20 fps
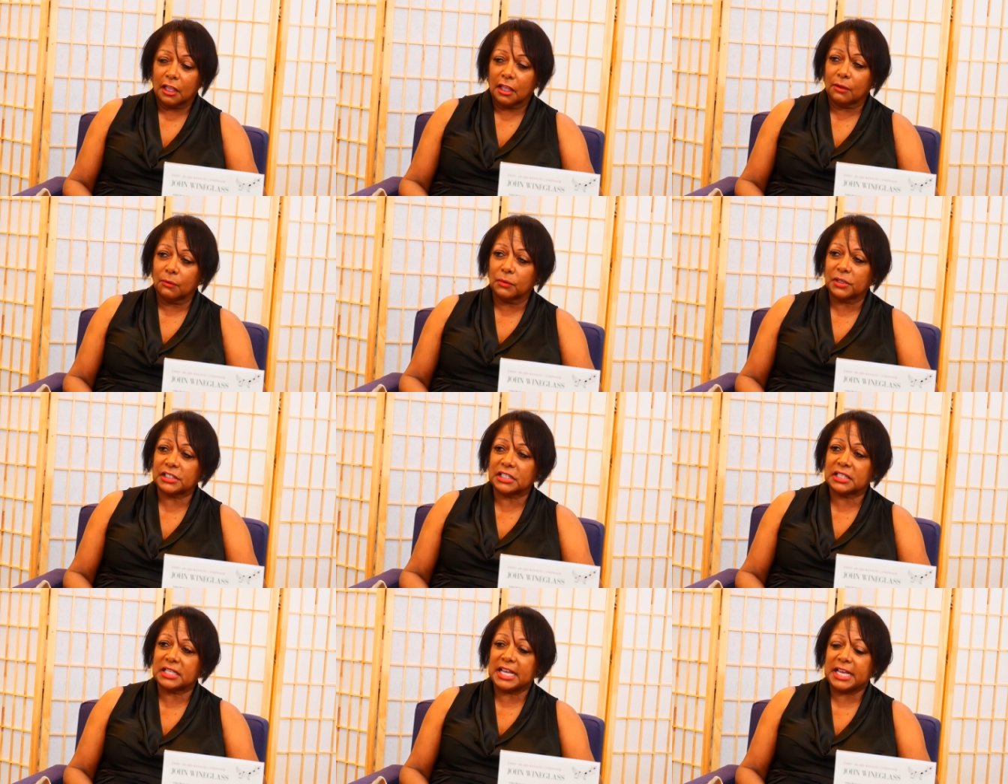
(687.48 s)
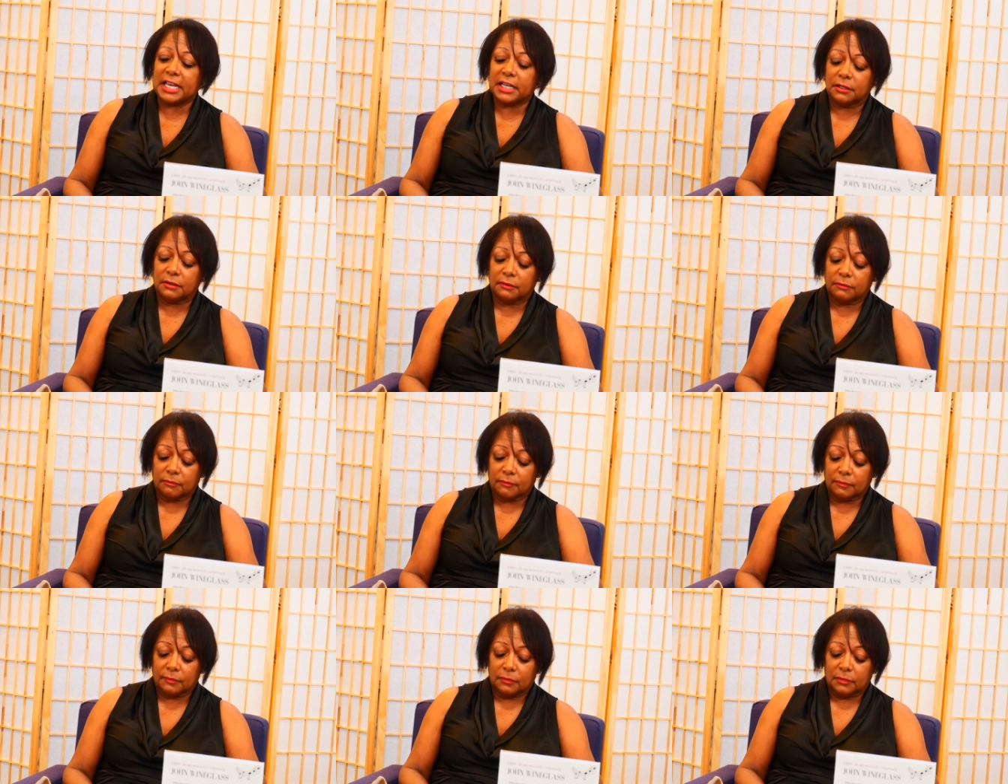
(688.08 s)
It was then
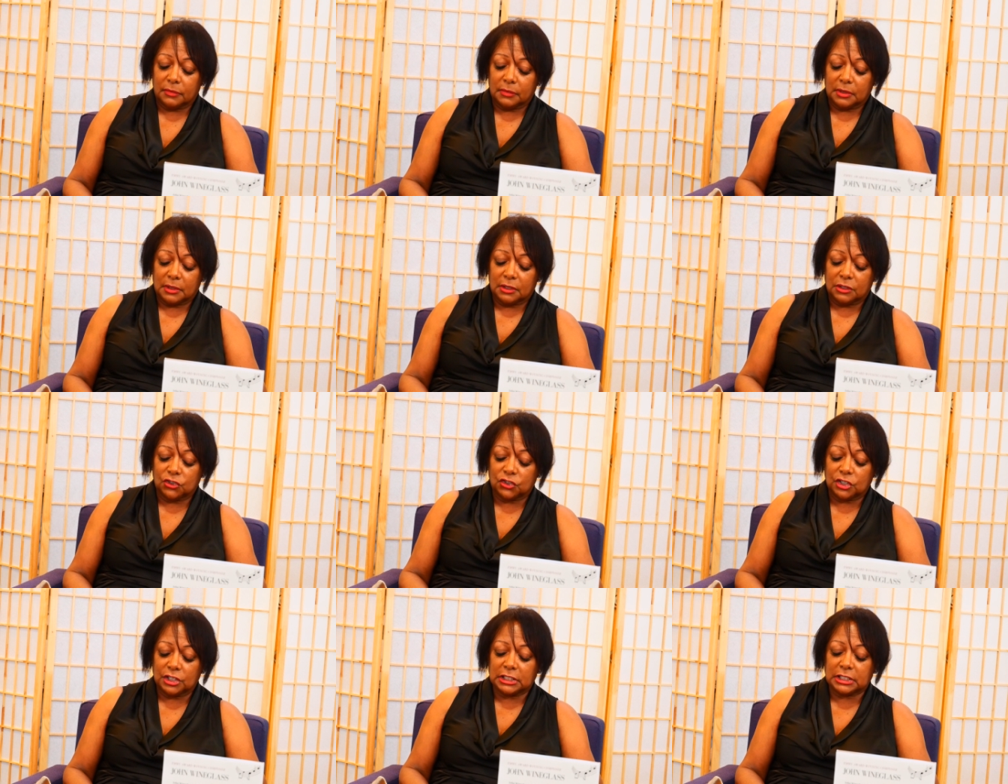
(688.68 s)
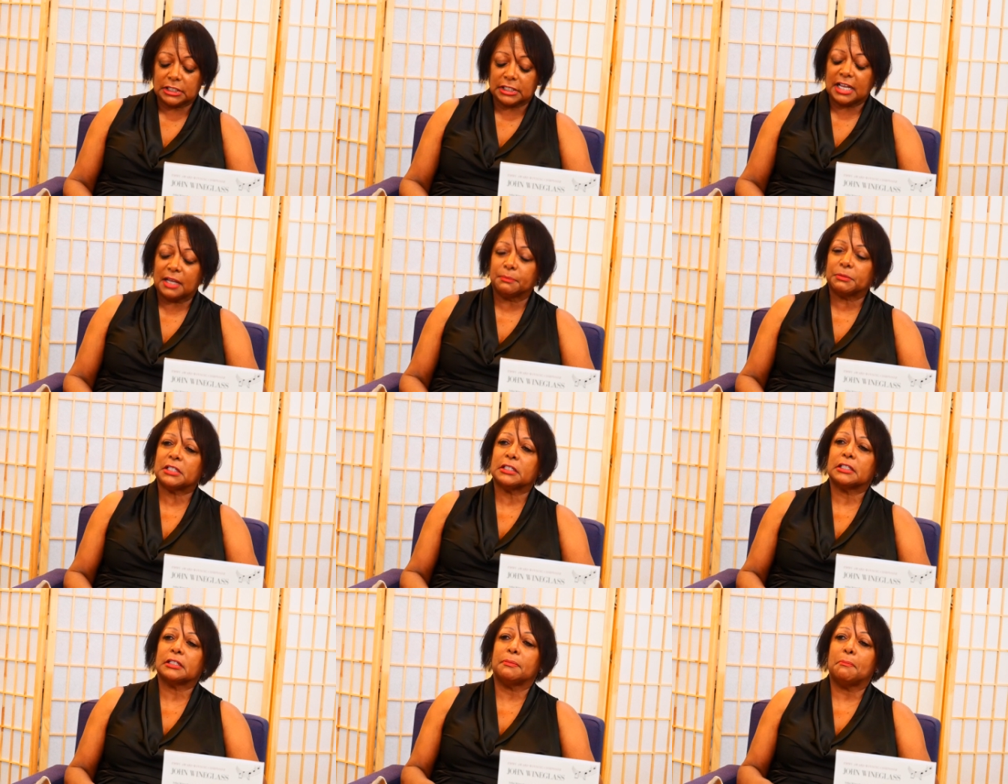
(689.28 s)
she
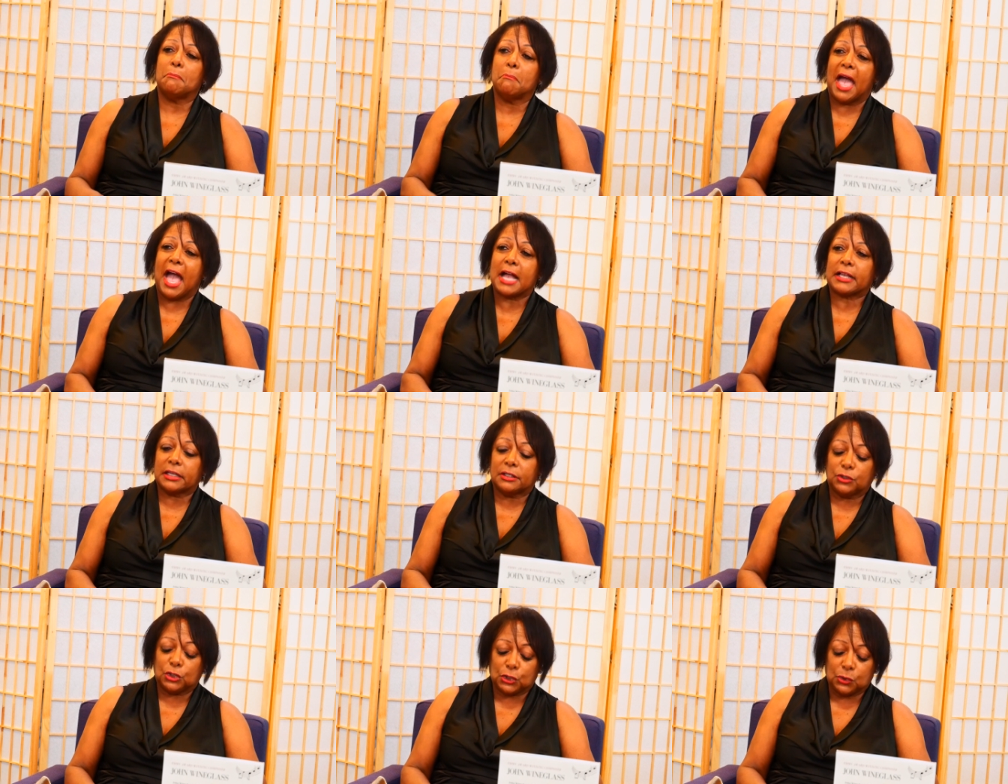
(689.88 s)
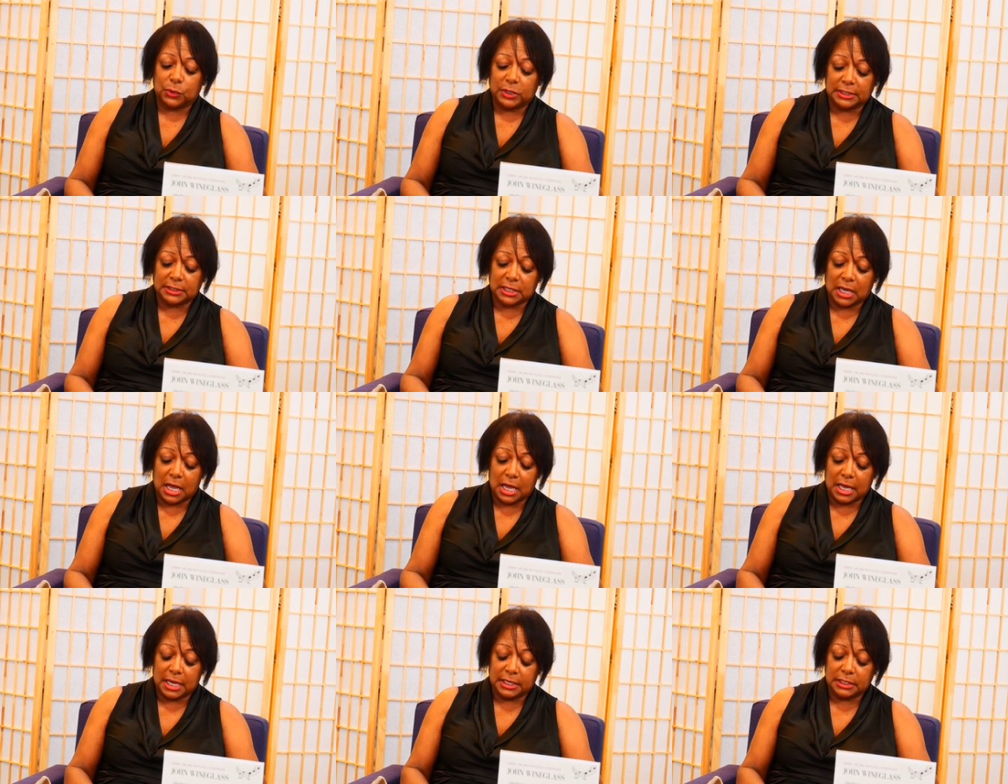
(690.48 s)
stepped smack into his
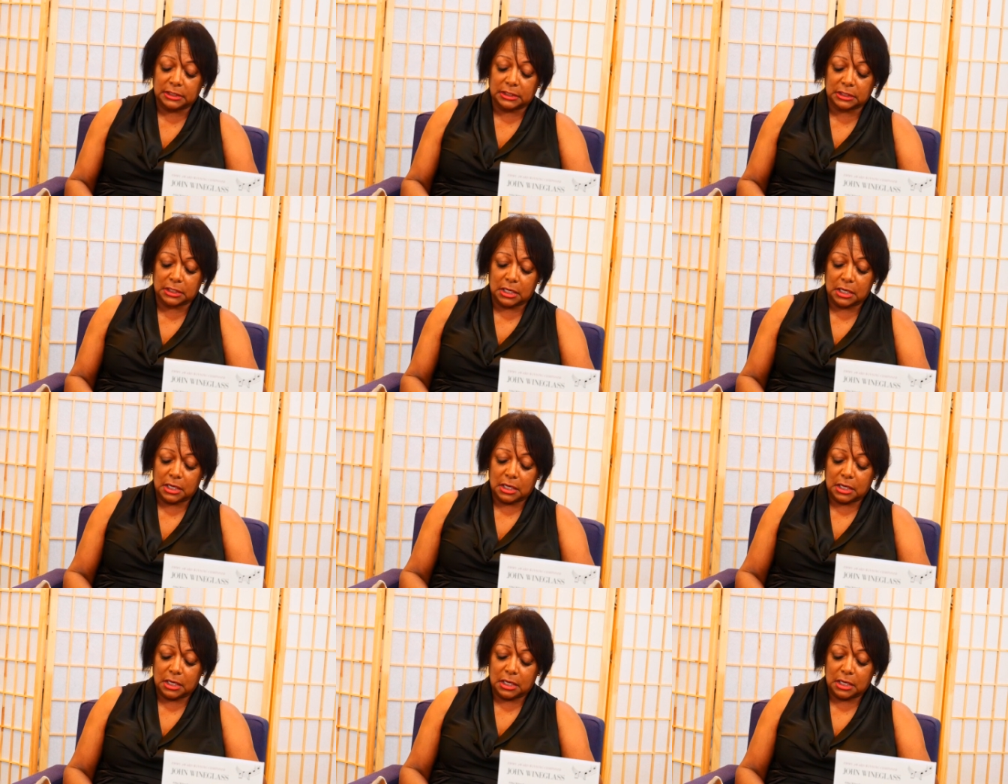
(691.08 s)
eyes.